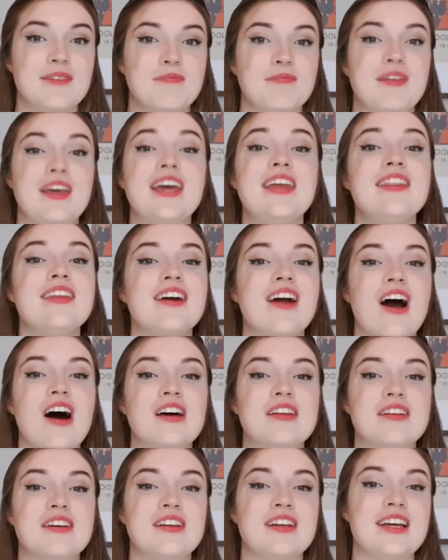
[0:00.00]
In the
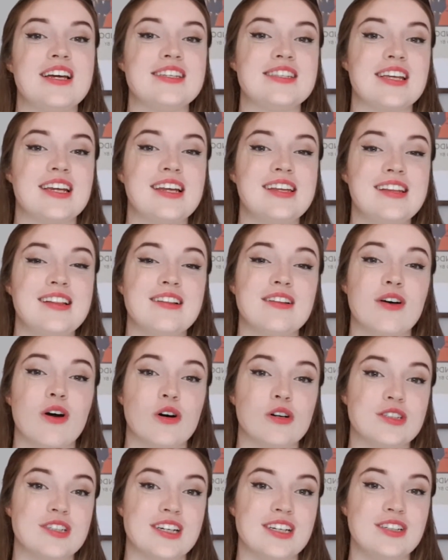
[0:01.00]
garden is a little
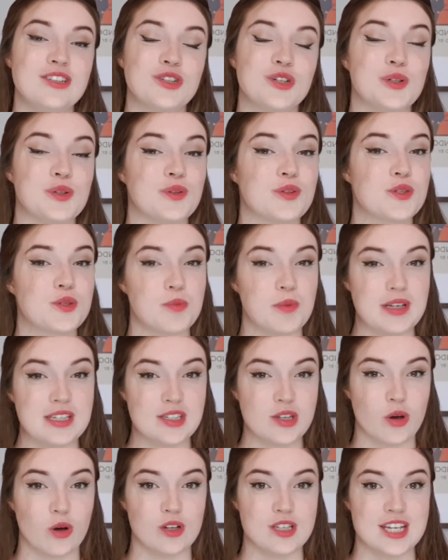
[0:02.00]
cottage called Swiss
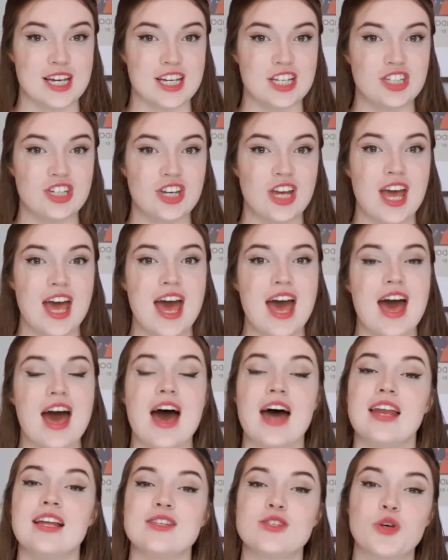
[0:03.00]
Cottage,
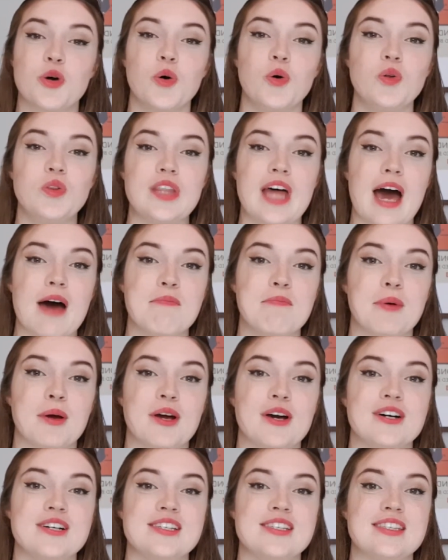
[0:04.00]
and it's called that
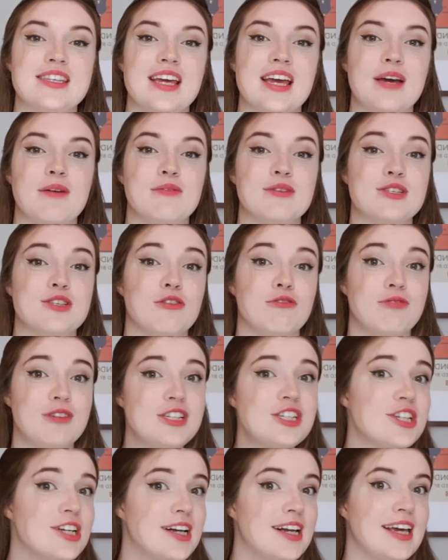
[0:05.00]
because it was
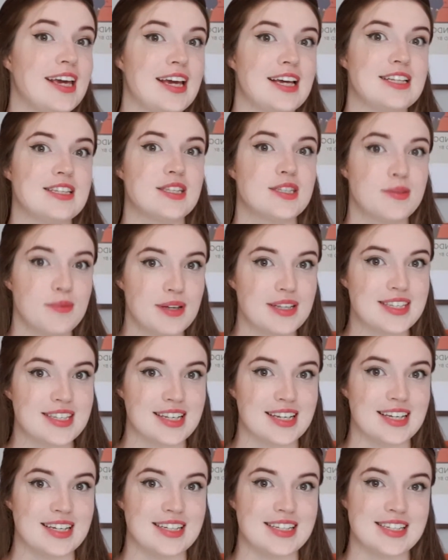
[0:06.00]
originally in
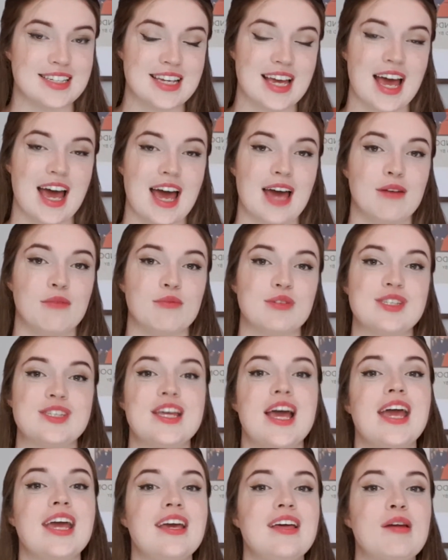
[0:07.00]
Switzerland and was
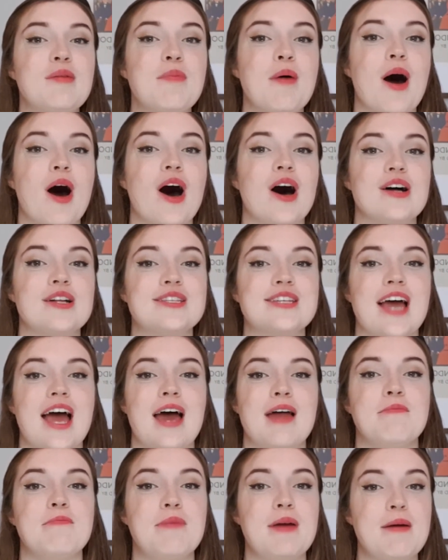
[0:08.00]
taken apart
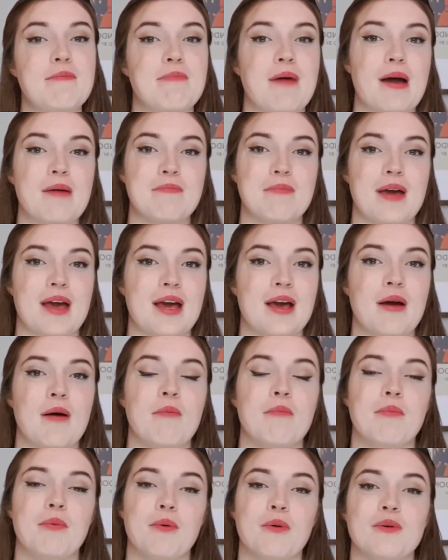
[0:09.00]
and bit by bit
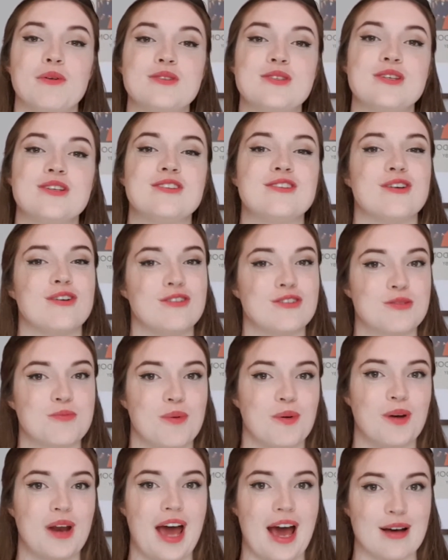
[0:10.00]
brought to
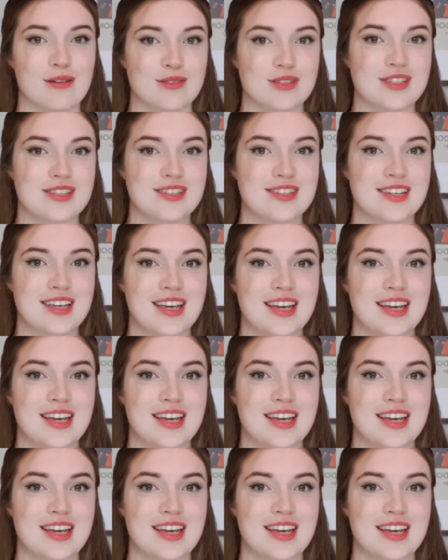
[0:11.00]
Osbourne House.